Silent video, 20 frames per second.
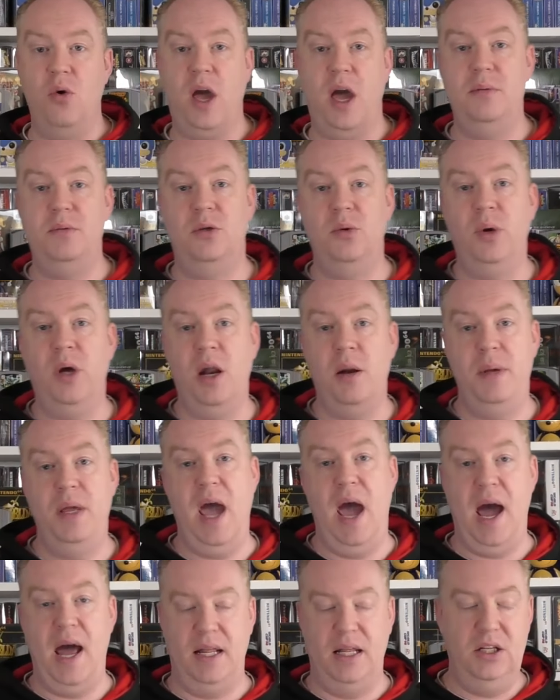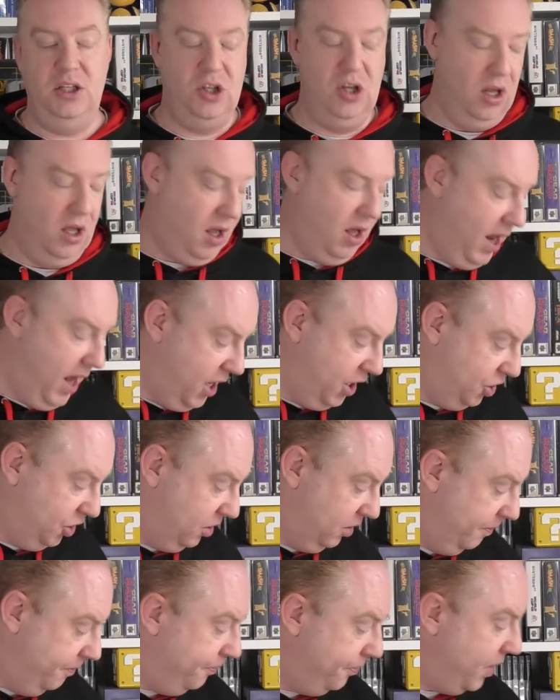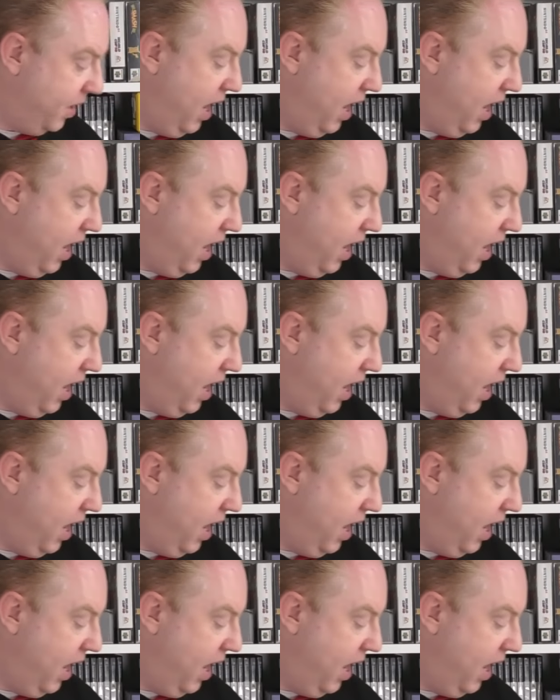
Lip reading: games that we're going to be adding to the collection.